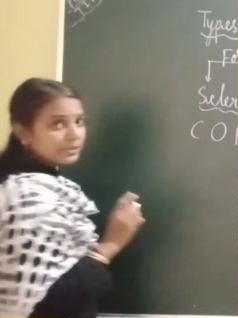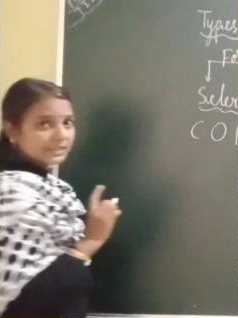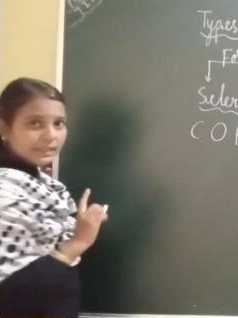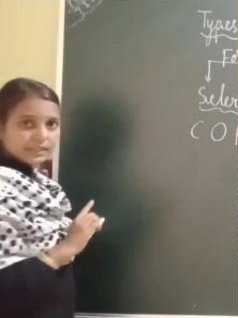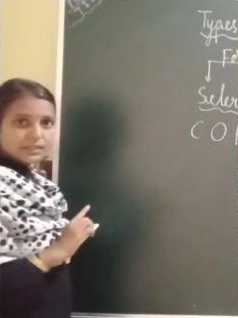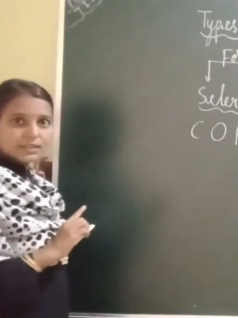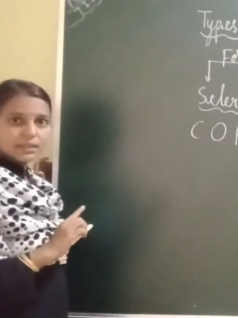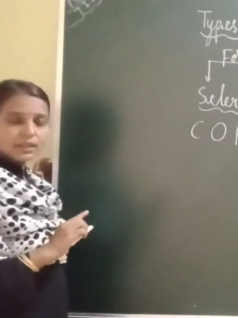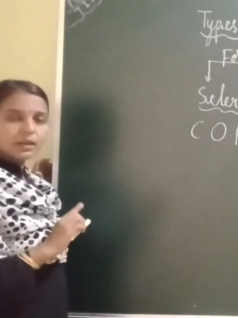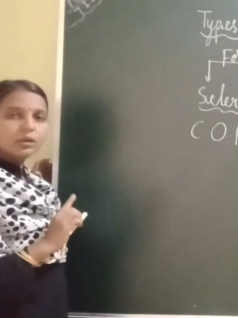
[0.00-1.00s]
be
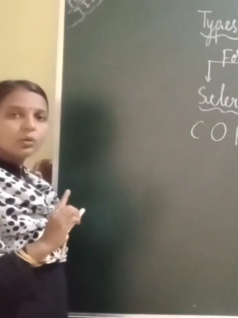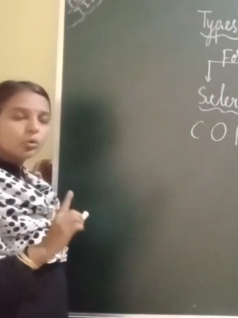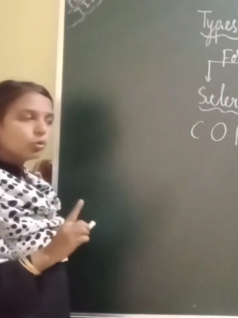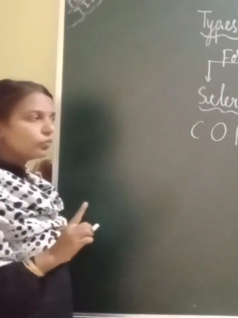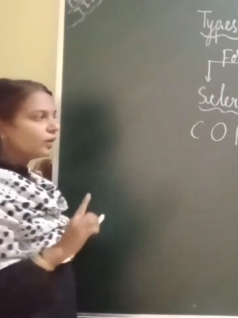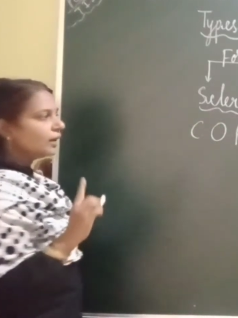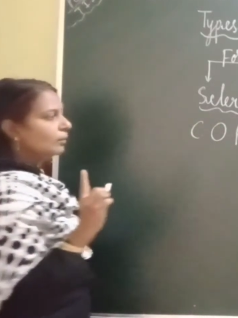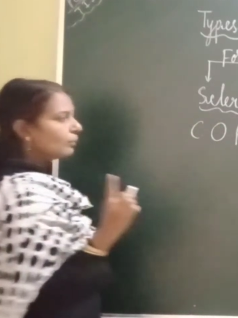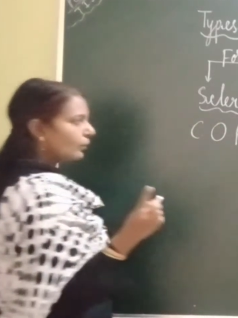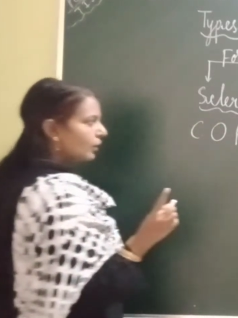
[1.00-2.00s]
cylindrical,
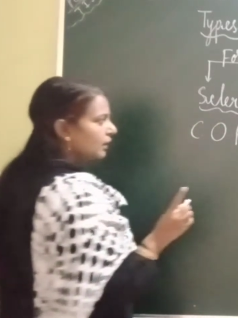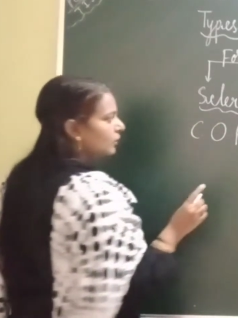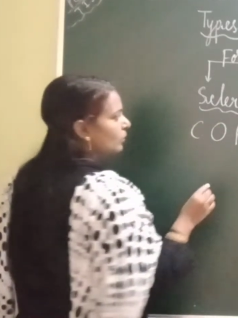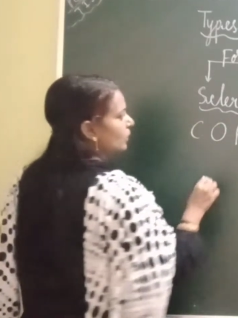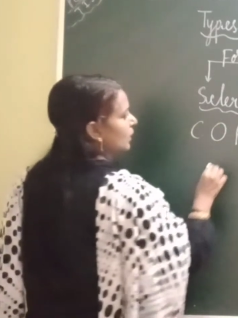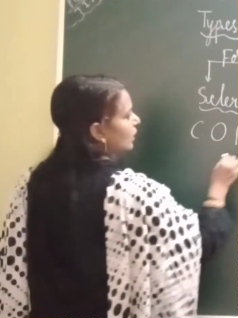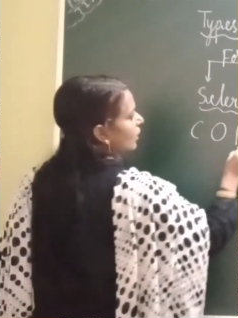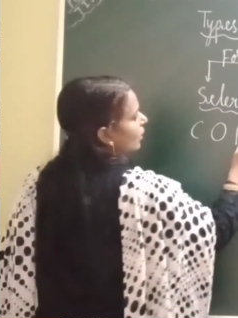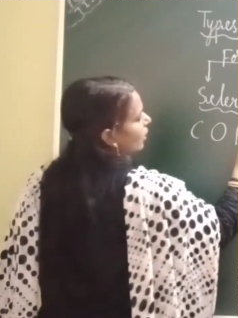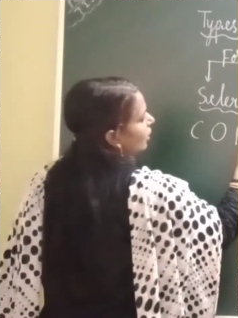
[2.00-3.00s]
oval, polygonal
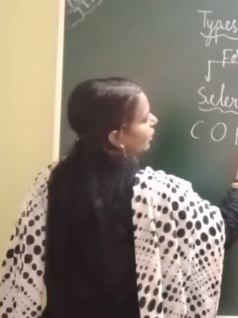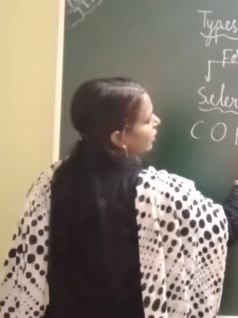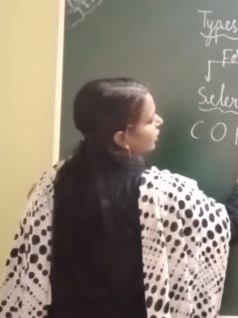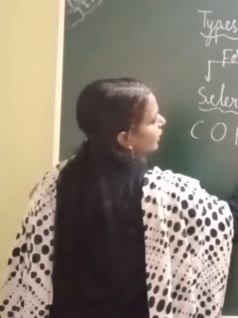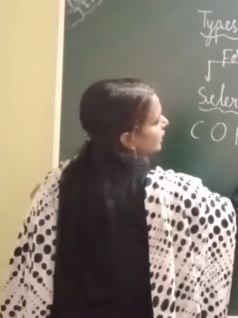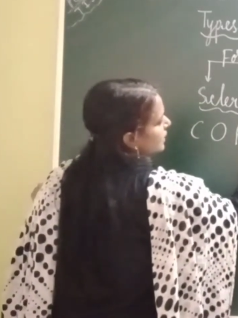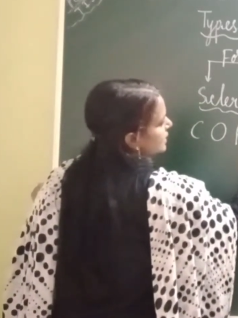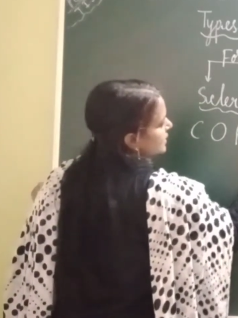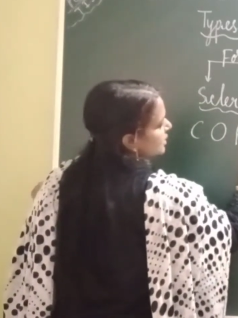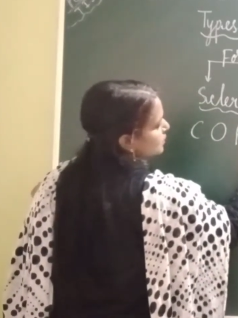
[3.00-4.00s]
or
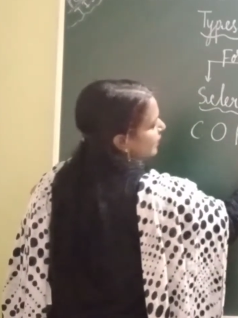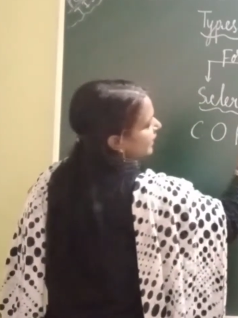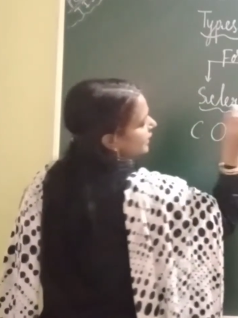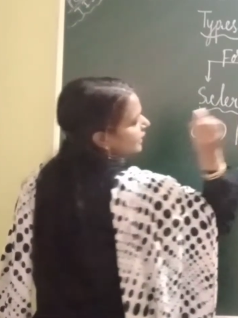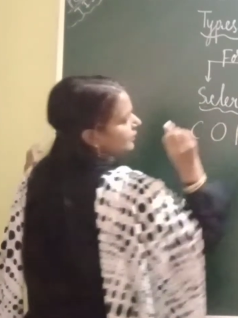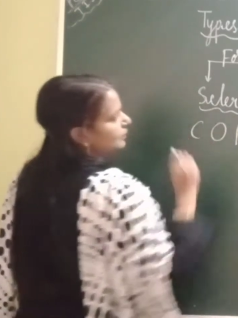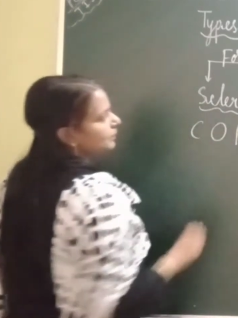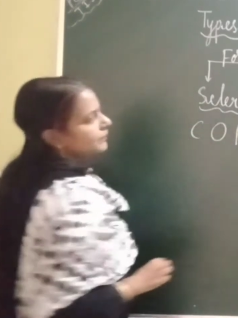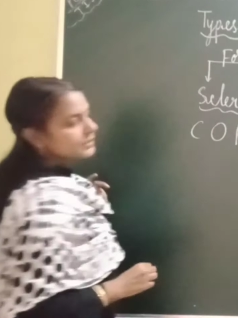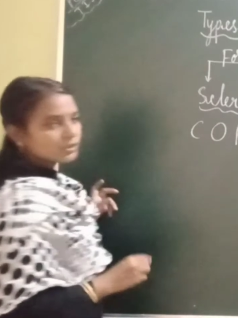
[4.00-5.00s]
spherical.
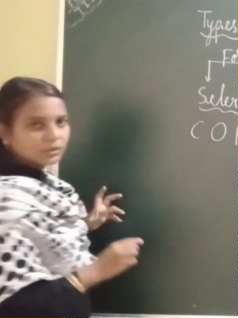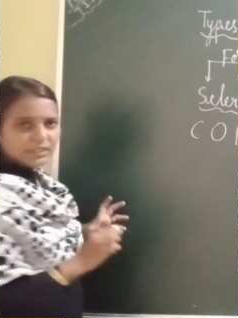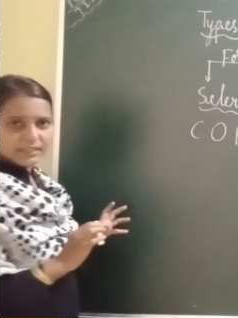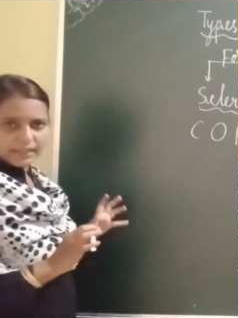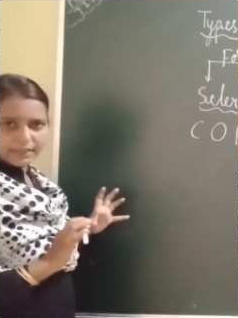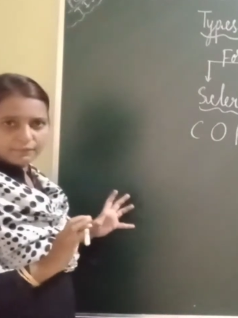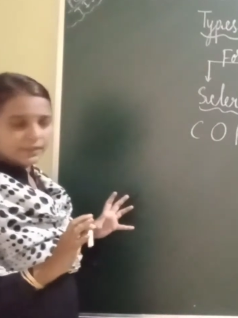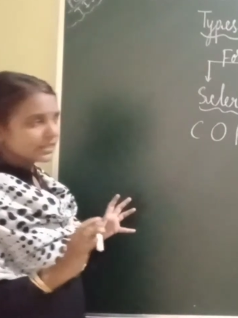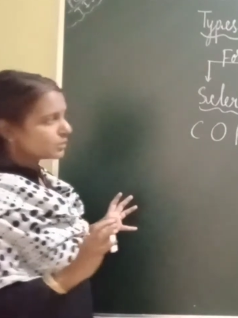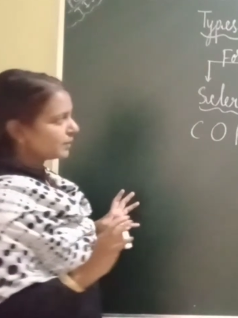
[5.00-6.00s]
So these are
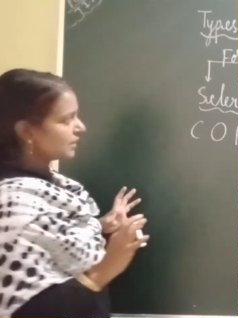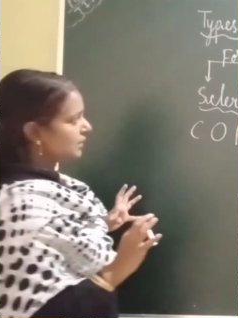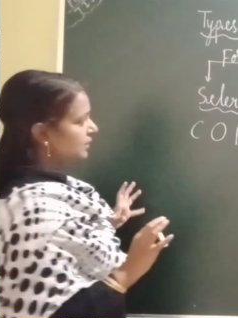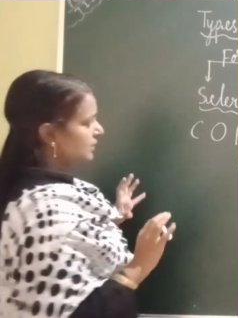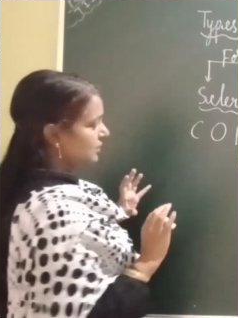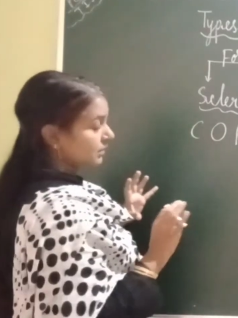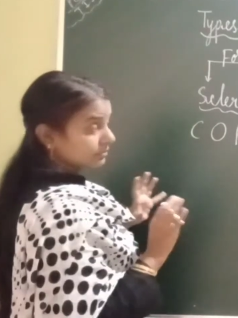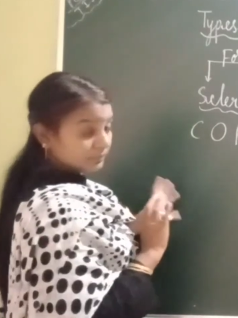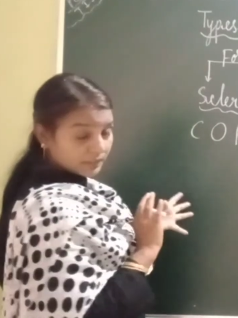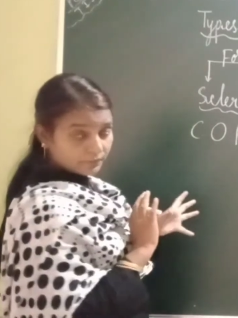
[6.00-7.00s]

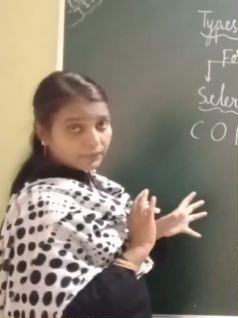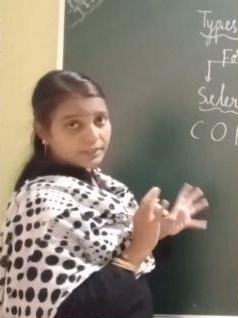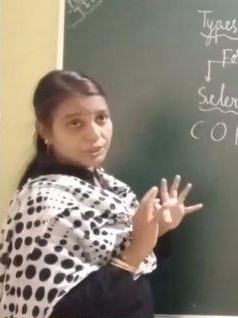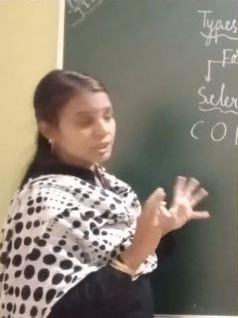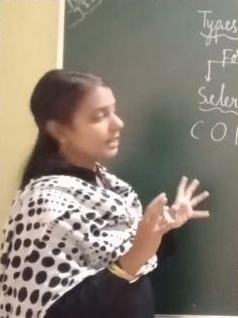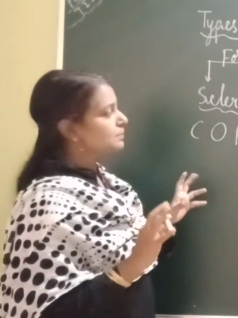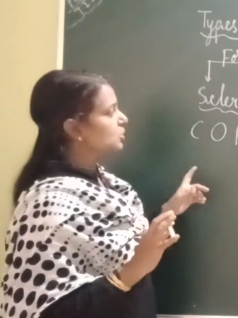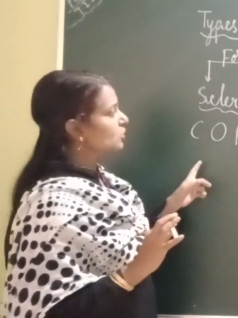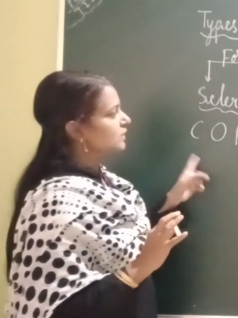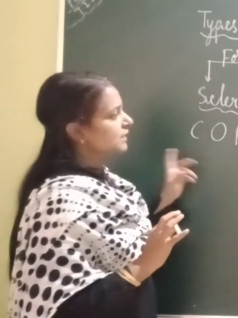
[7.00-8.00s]
different shapes of